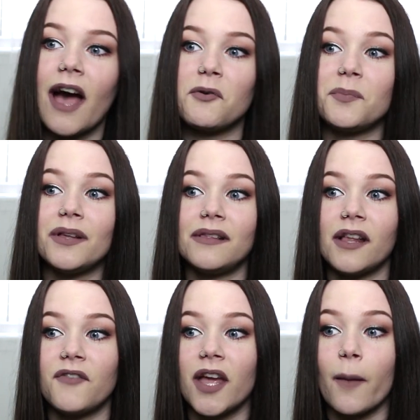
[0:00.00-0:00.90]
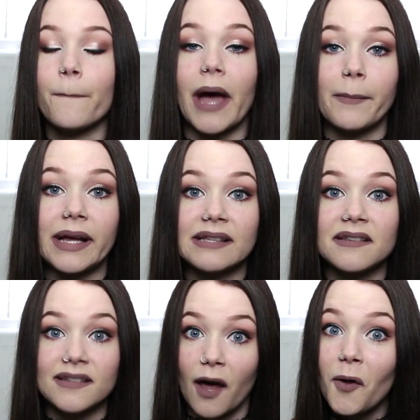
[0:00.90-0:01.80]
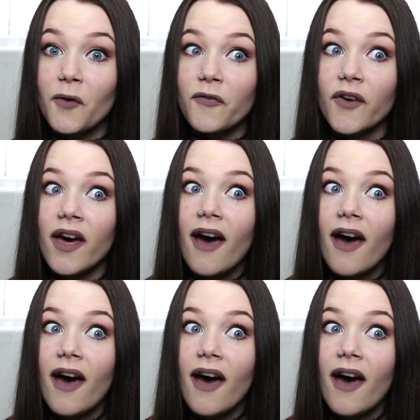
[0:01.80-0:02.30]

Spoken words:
I would be living by myself,